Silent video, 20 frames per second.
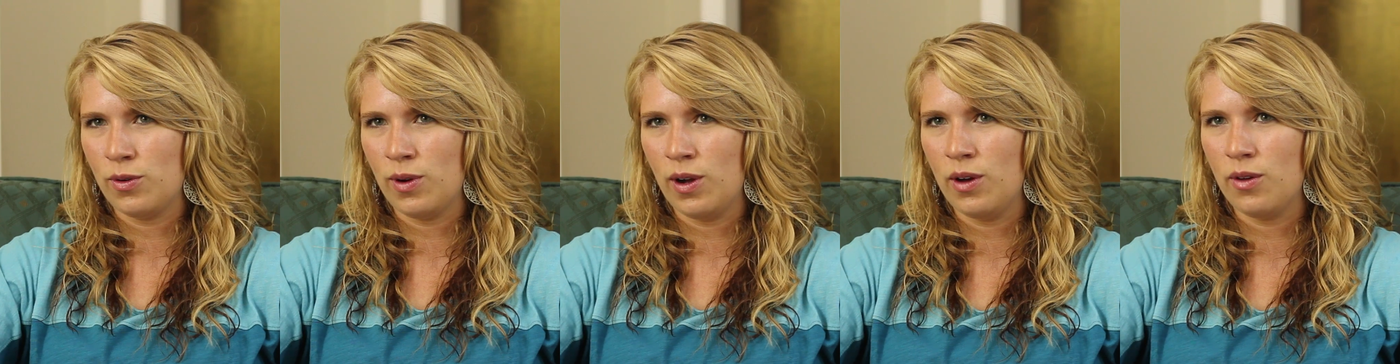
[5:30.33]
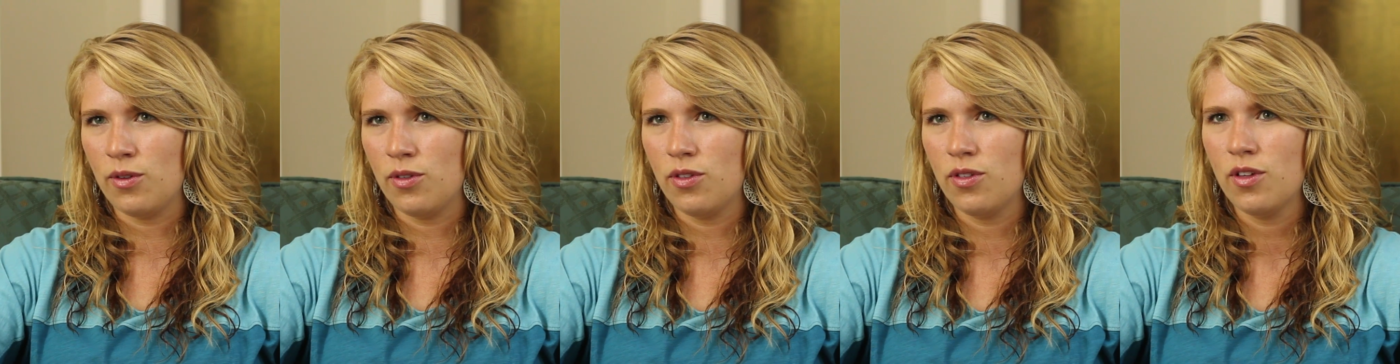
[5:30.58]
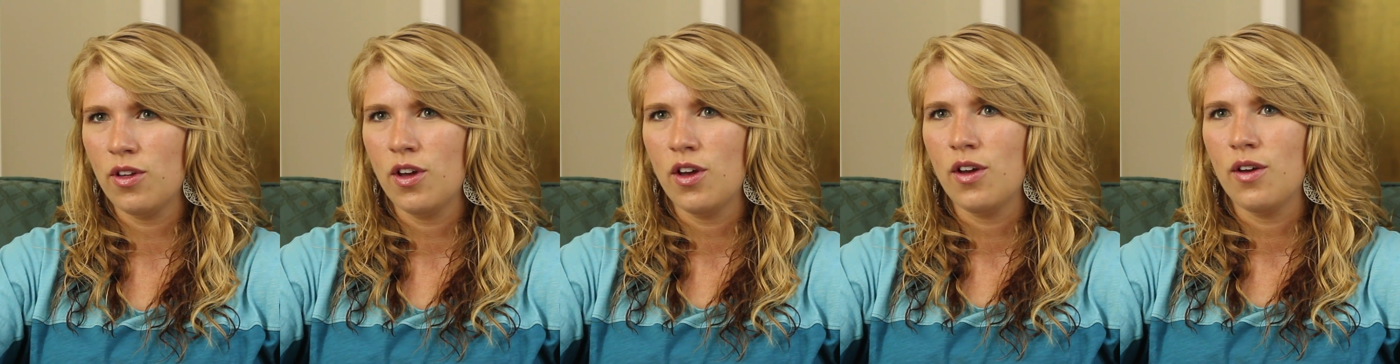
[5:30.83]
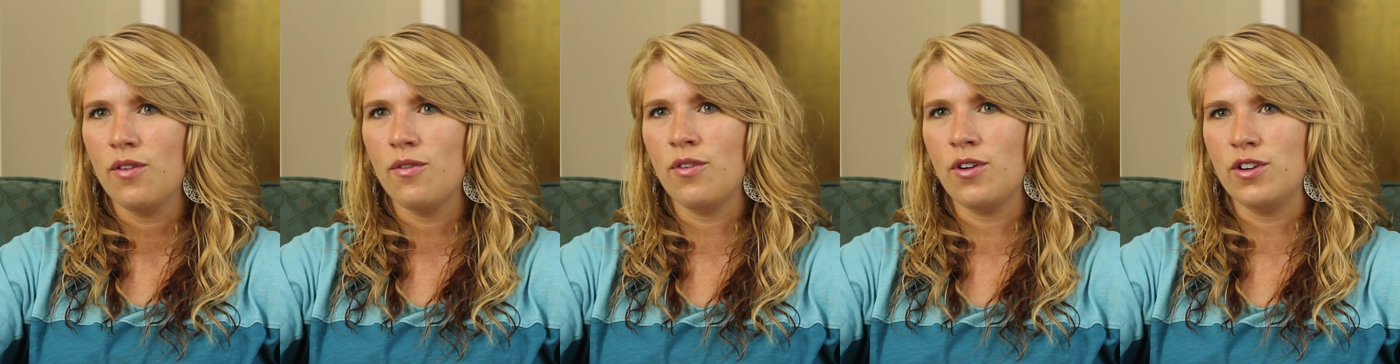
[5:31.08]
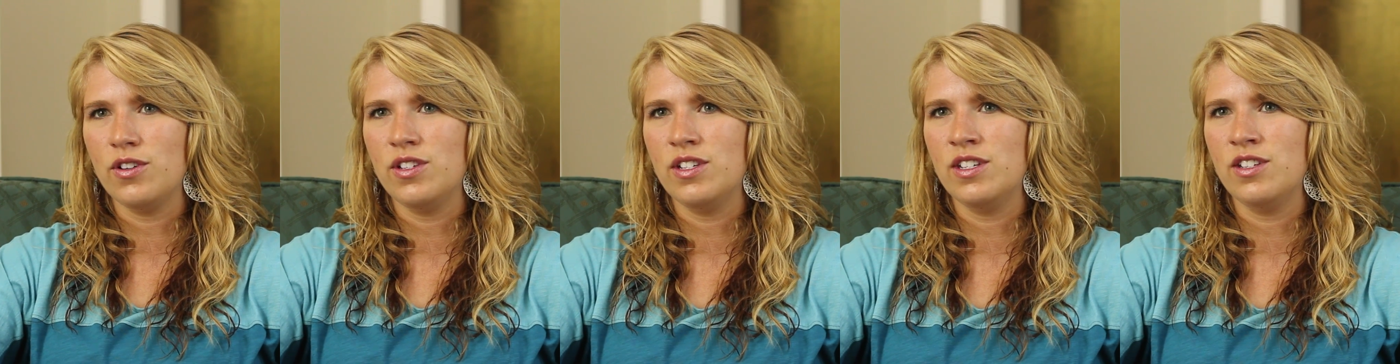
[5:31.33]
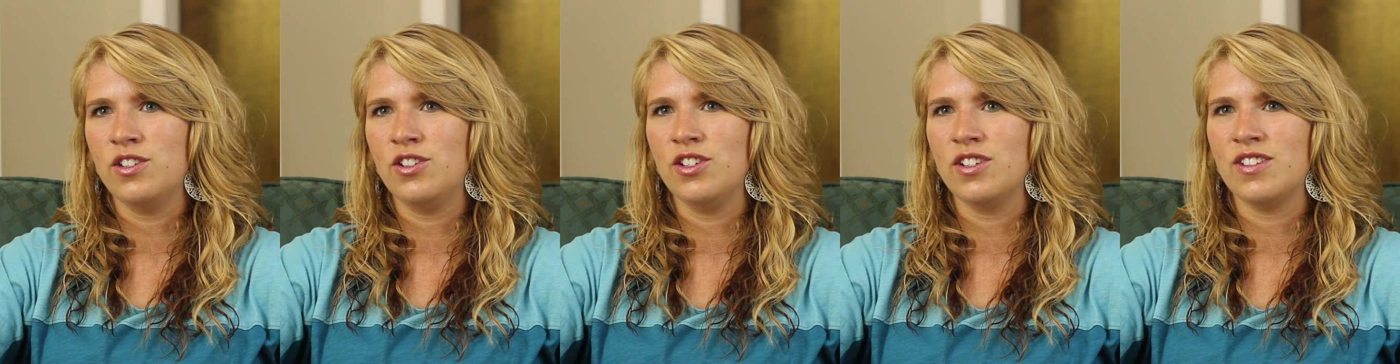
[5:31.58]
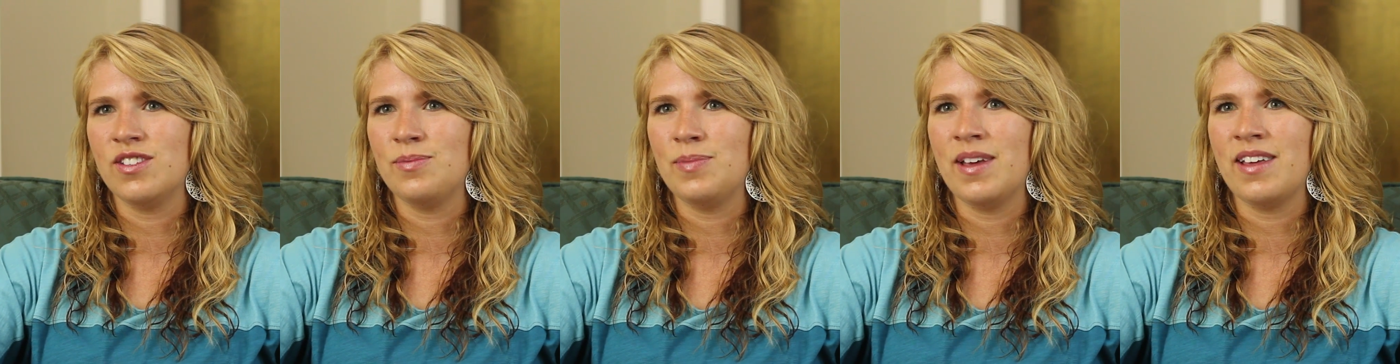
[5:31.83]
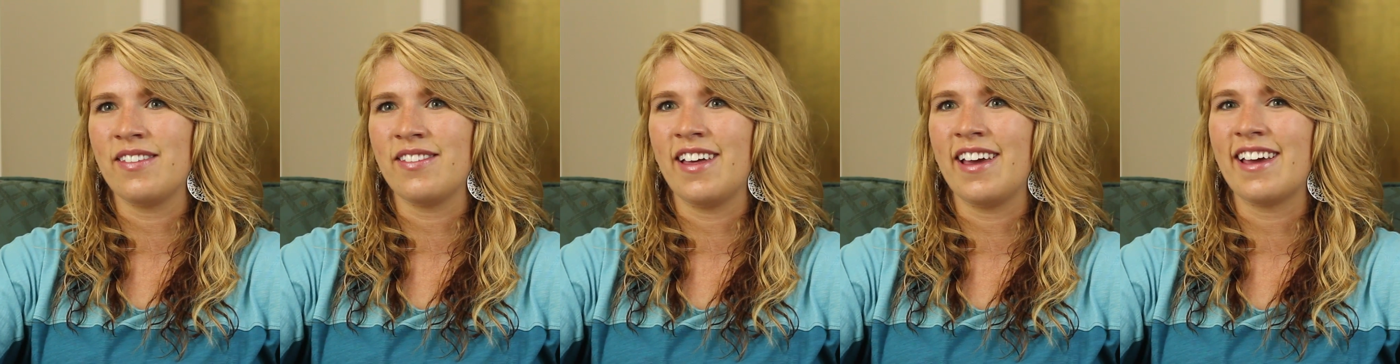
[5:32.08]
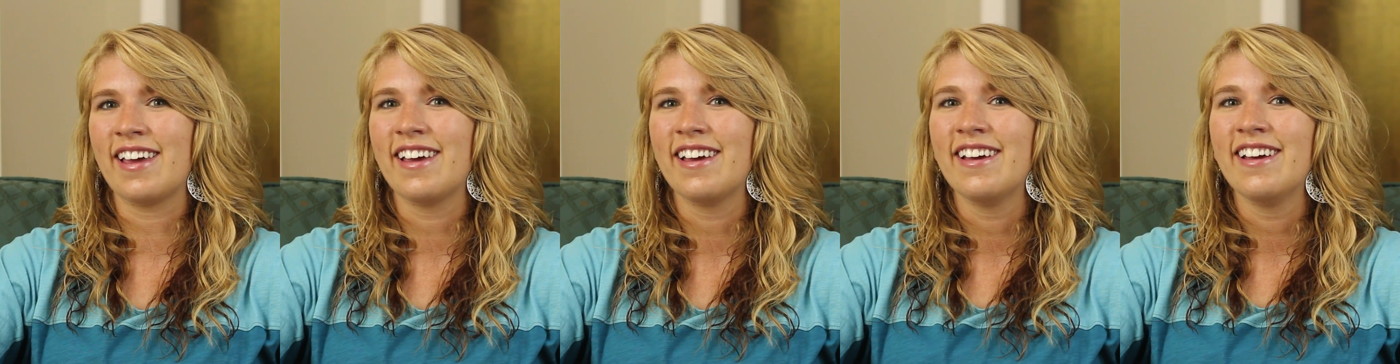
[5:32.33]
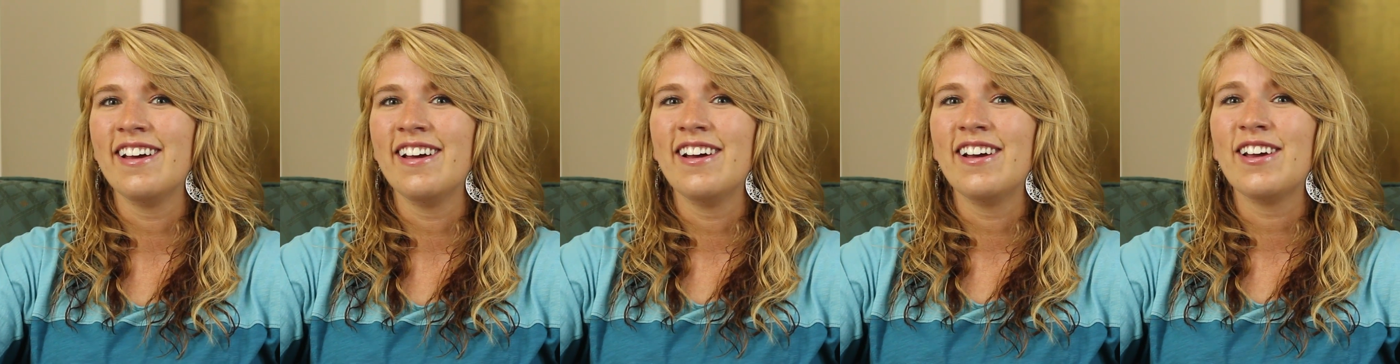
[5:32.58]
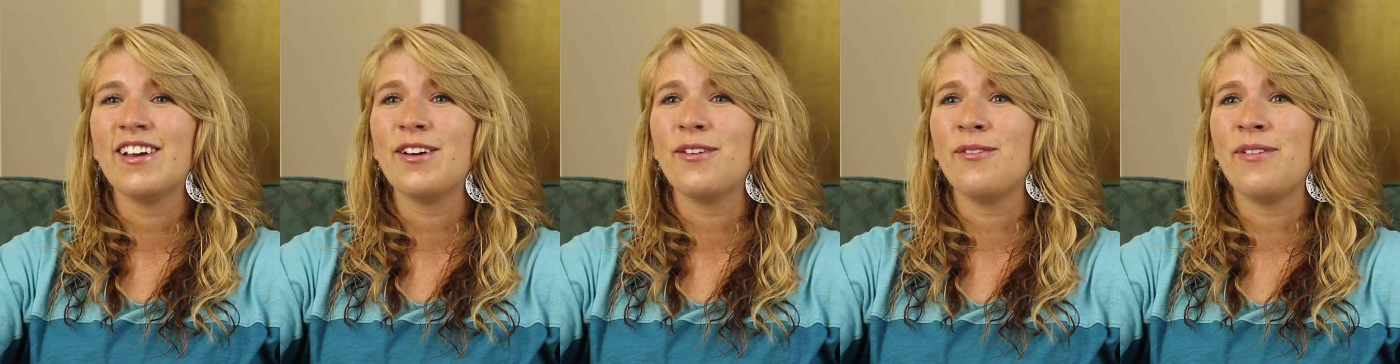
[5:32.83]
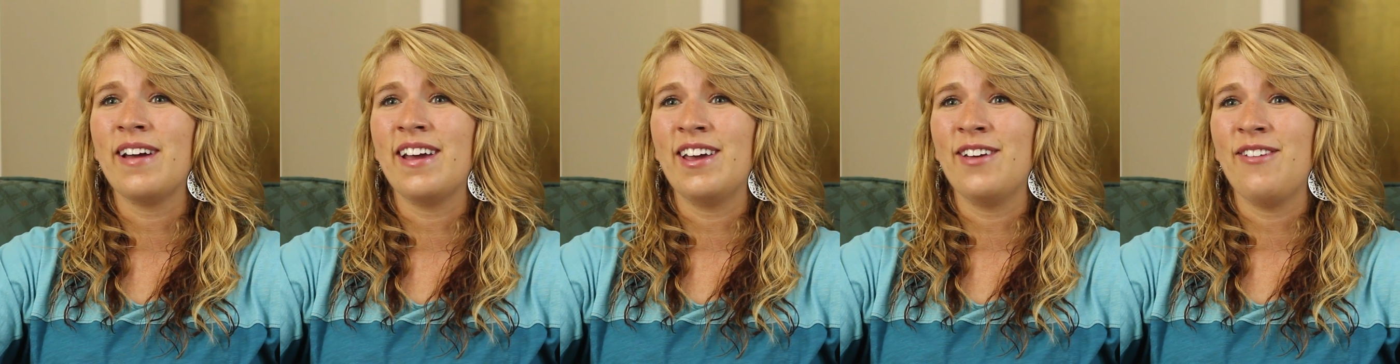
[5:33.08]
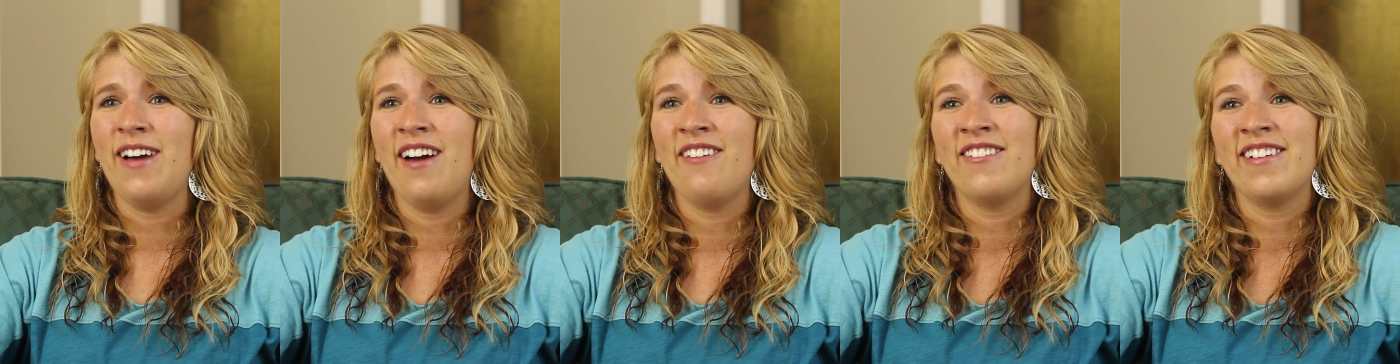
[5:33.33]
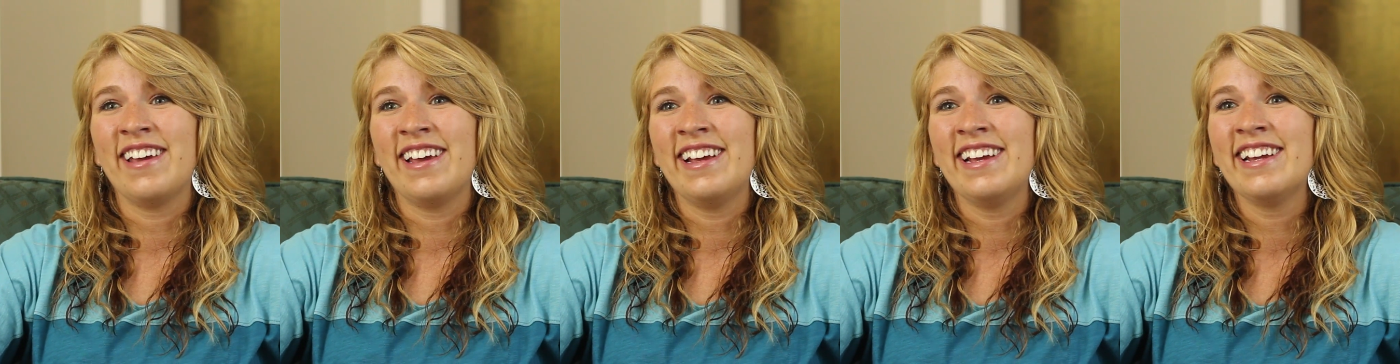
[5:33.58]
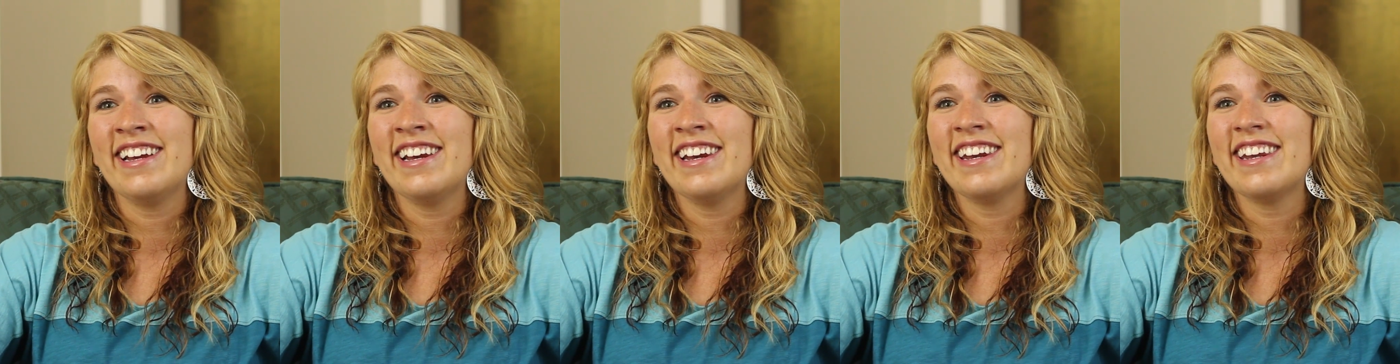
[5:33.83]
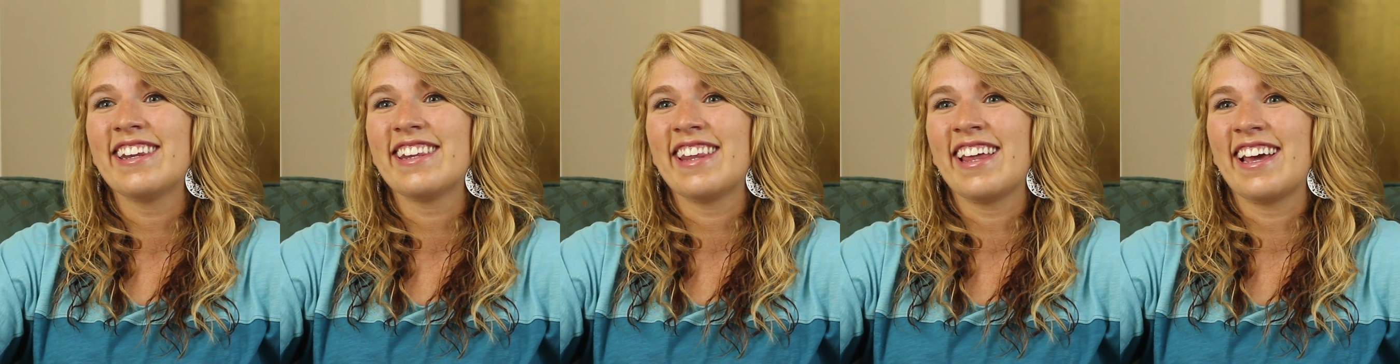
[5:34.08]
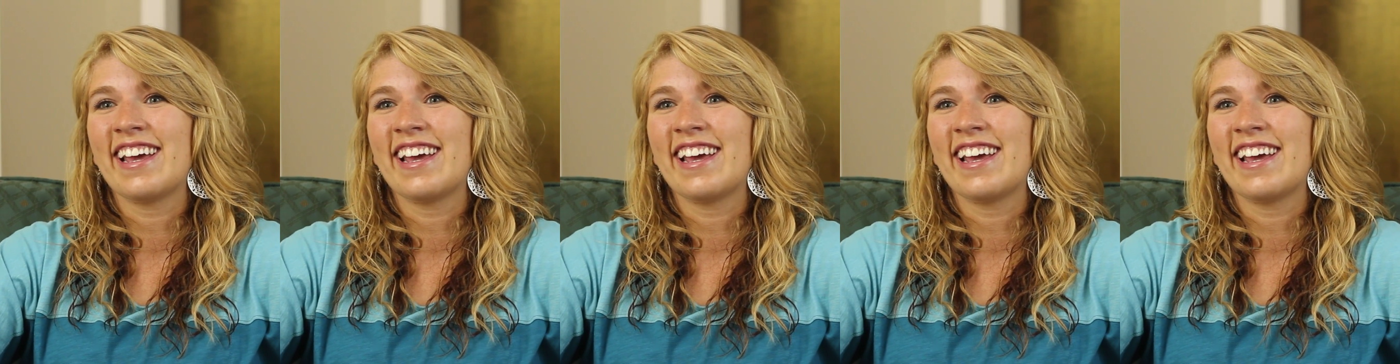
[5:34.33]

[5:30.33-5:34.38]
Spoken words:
growth versus just being like, wait, you haven't eaten?